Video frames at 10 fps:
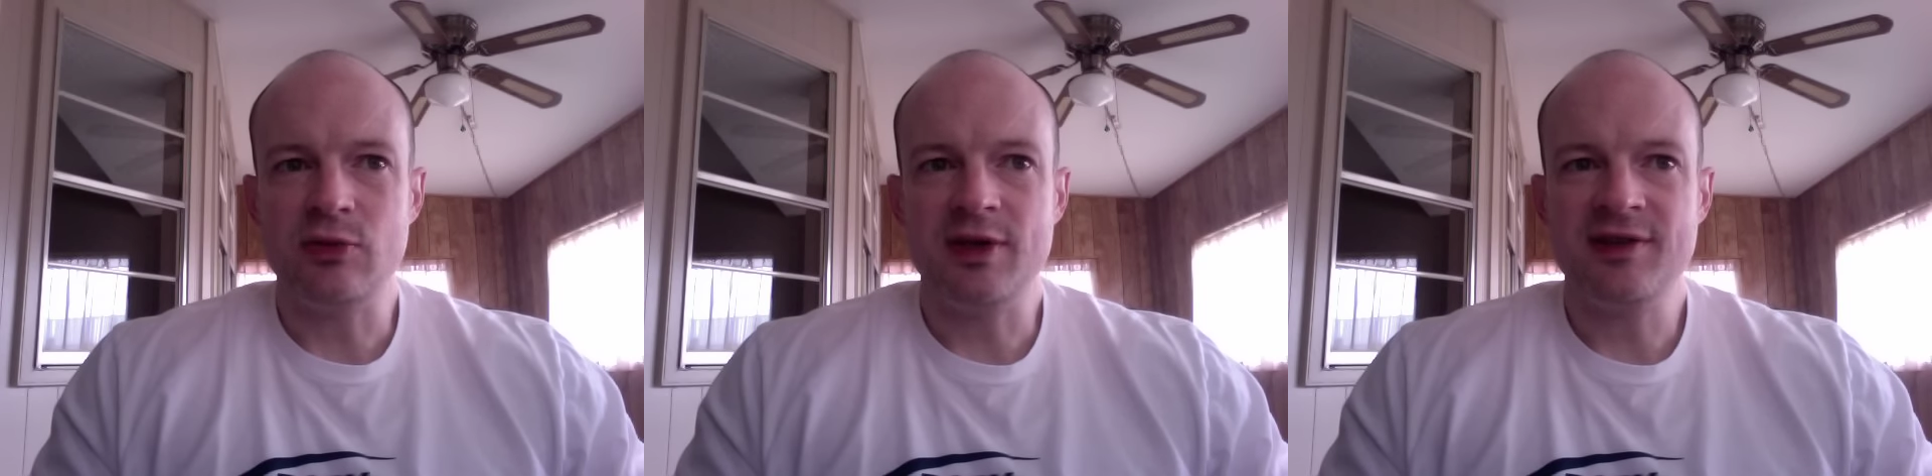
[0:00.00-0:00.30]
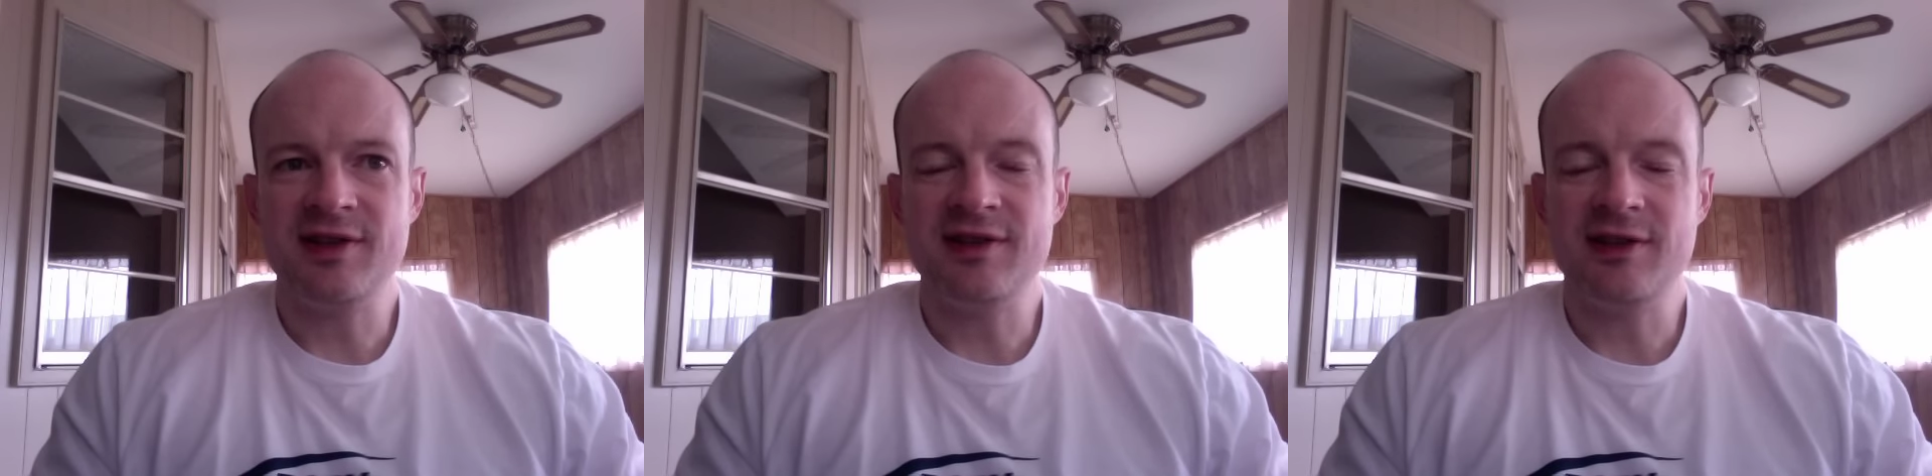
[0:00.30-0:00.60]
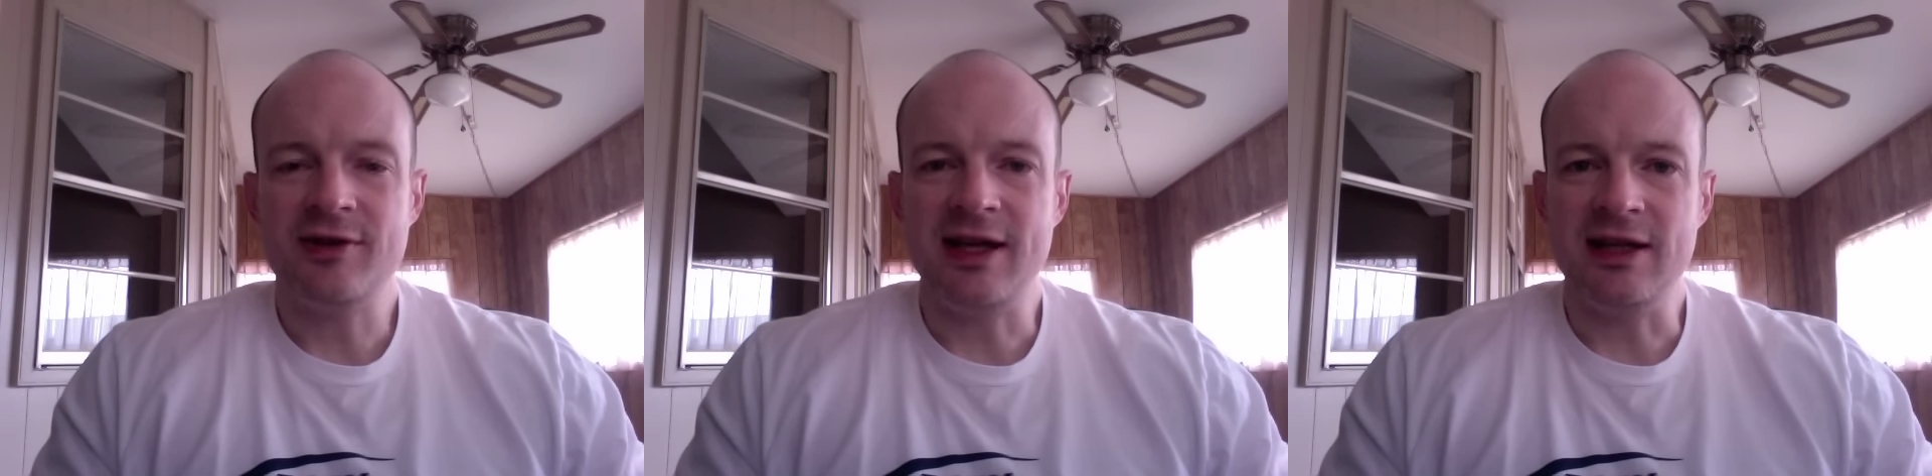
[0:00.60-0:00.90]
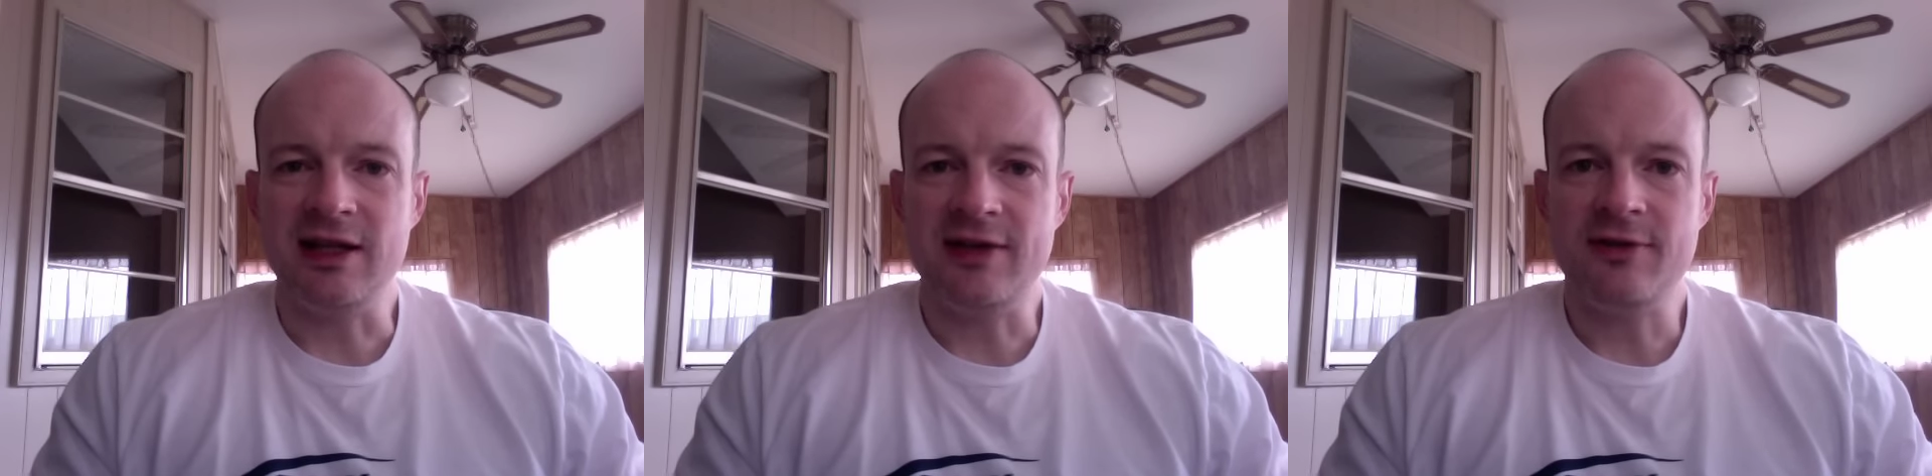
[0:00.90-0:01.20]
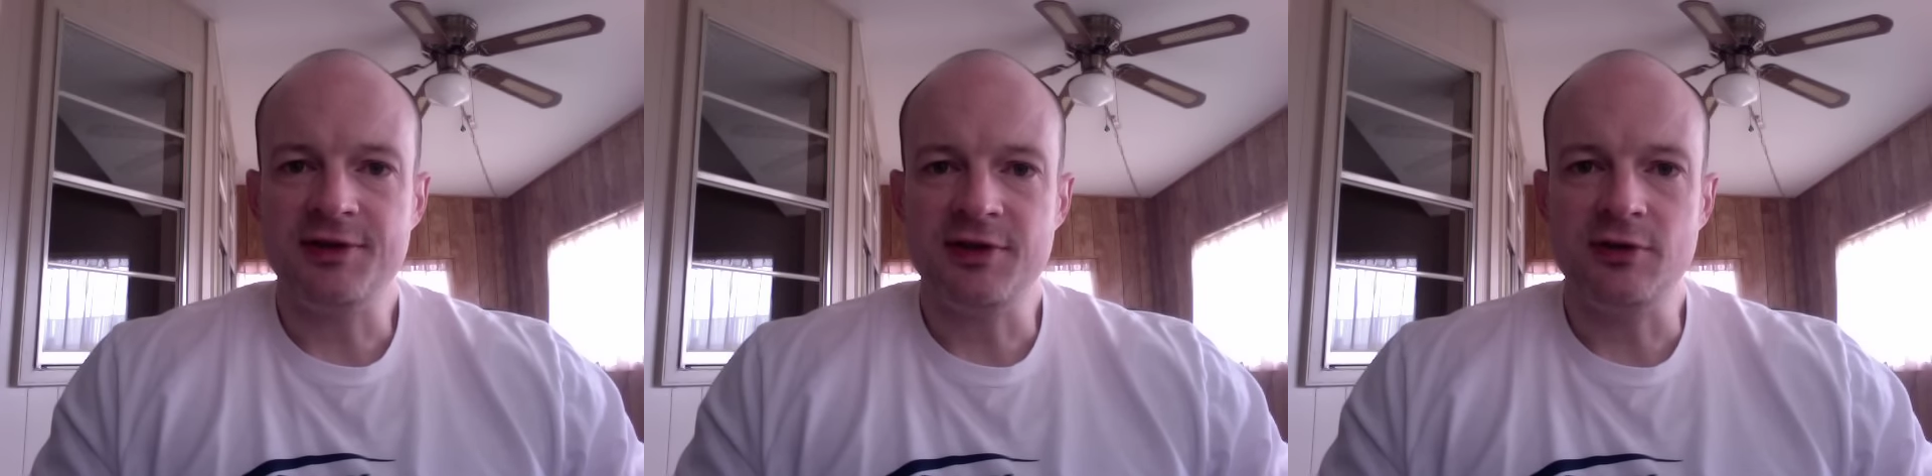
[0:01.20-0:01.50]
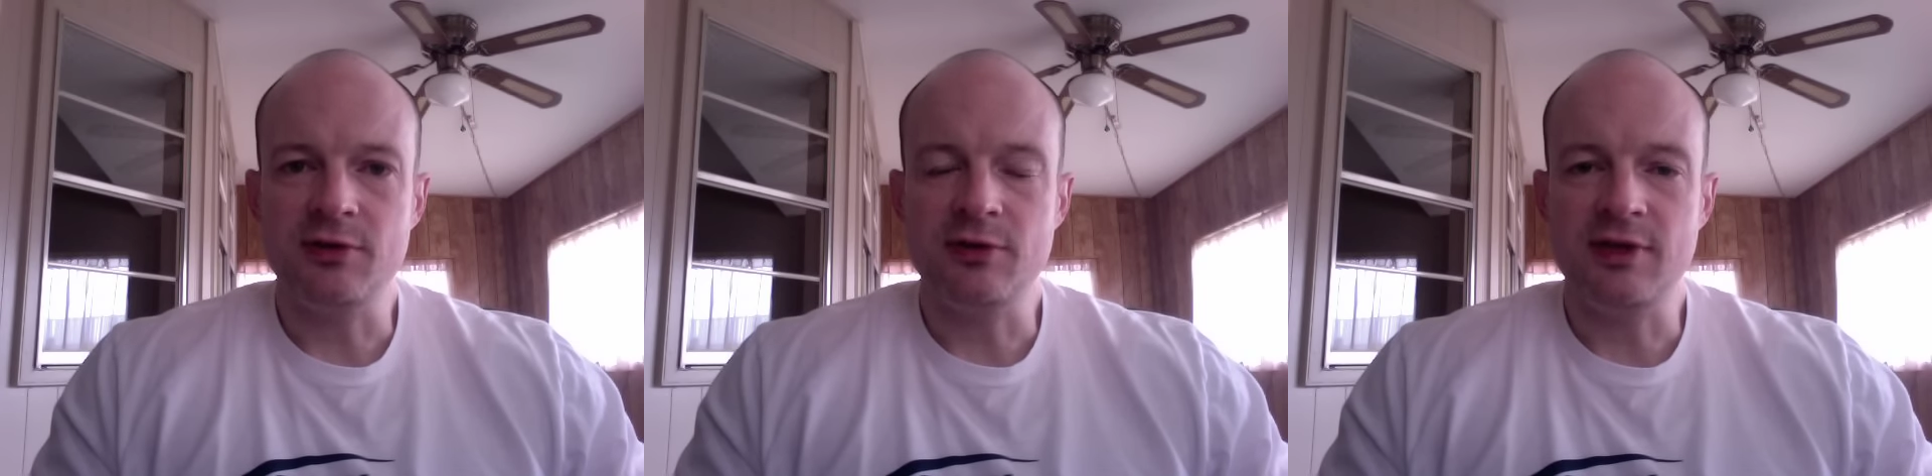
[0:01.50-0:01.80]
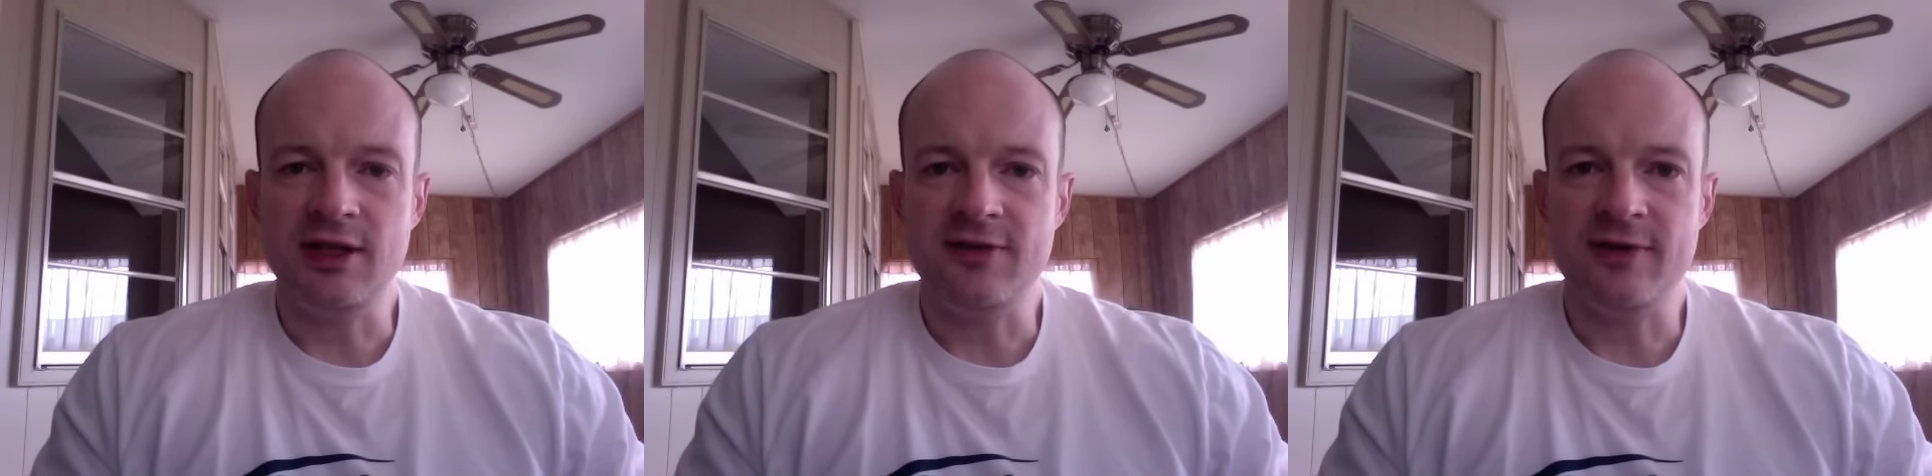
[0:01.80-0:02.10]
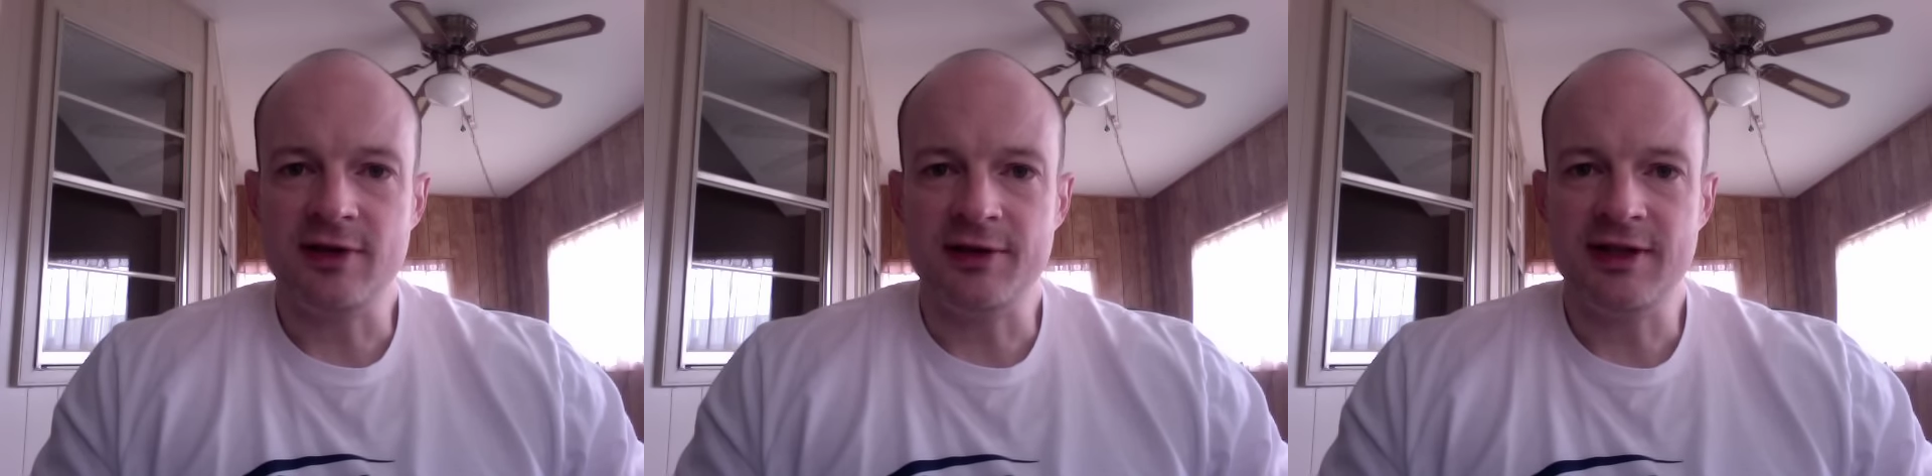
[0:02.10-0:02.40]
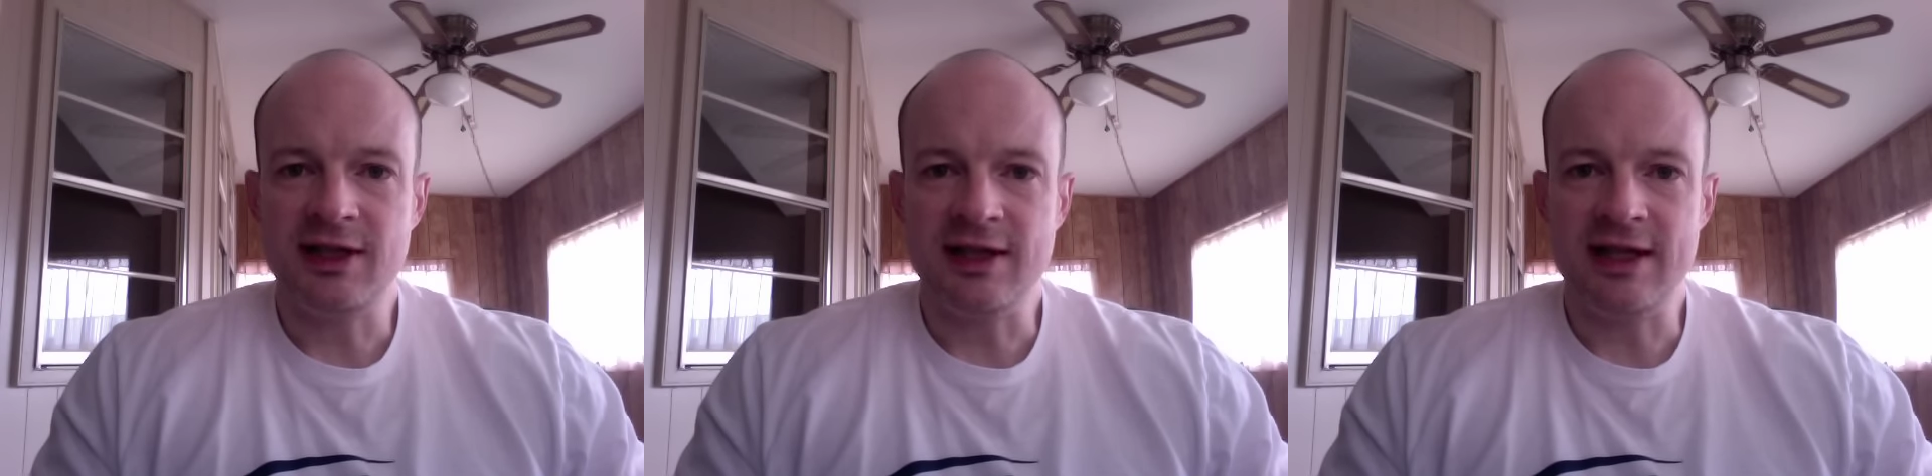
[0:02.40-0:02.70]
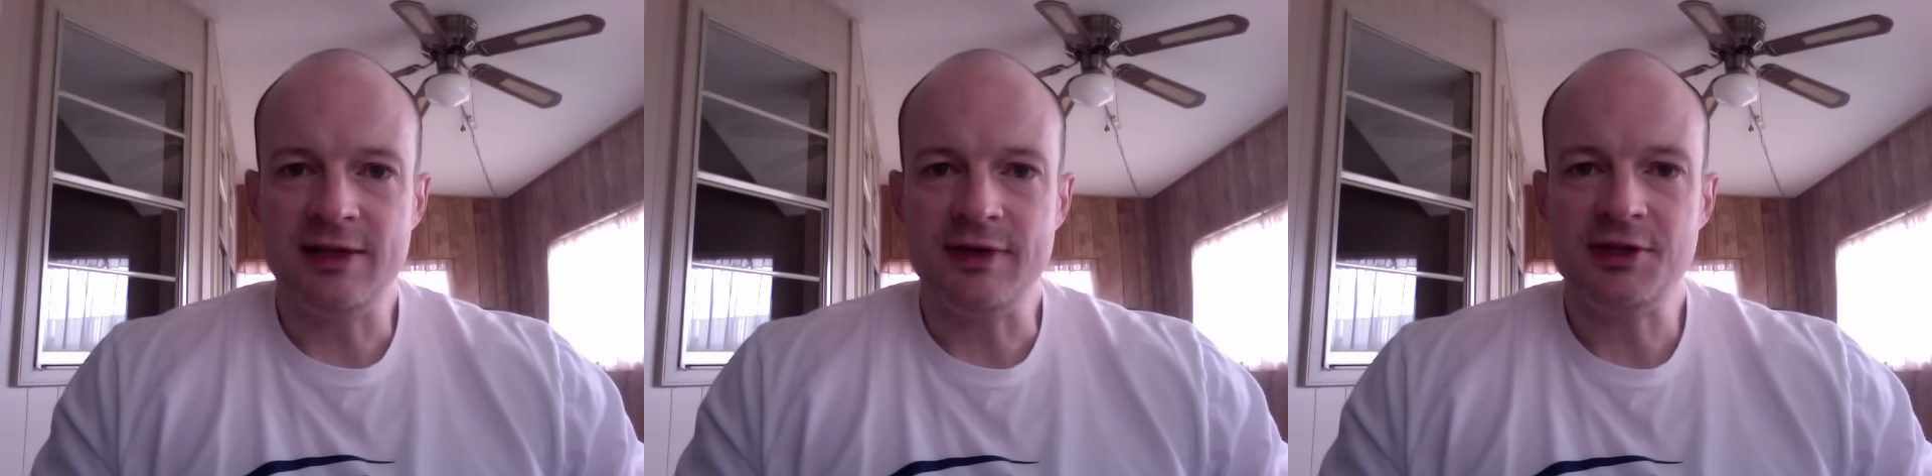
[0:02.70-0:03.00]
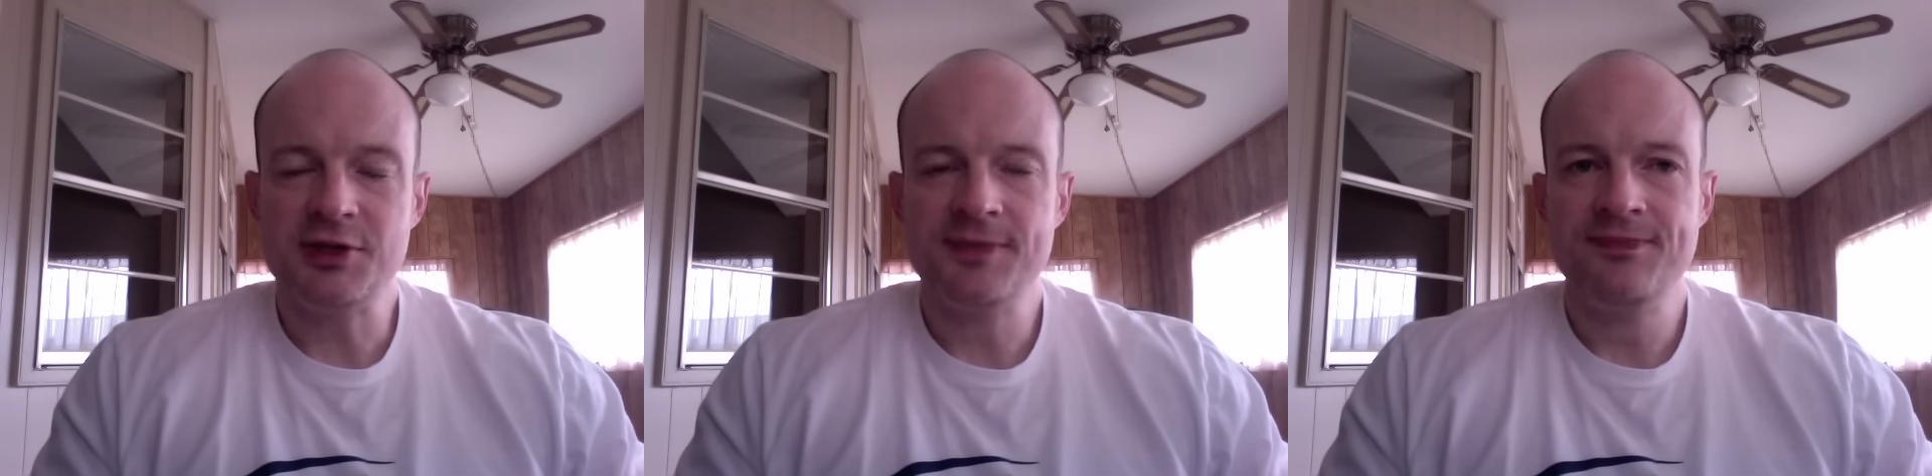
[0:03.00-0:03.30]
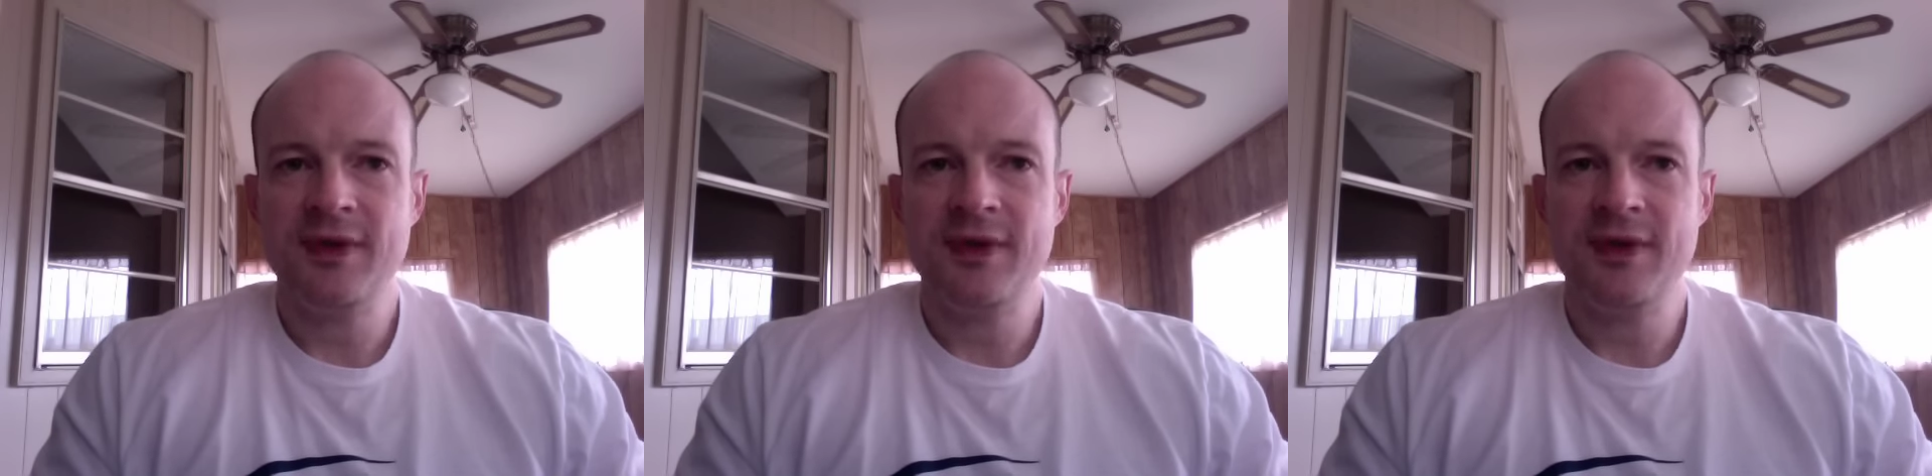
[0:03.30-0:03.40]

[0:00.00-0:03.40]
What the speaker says: what's considered a level two difficulty language,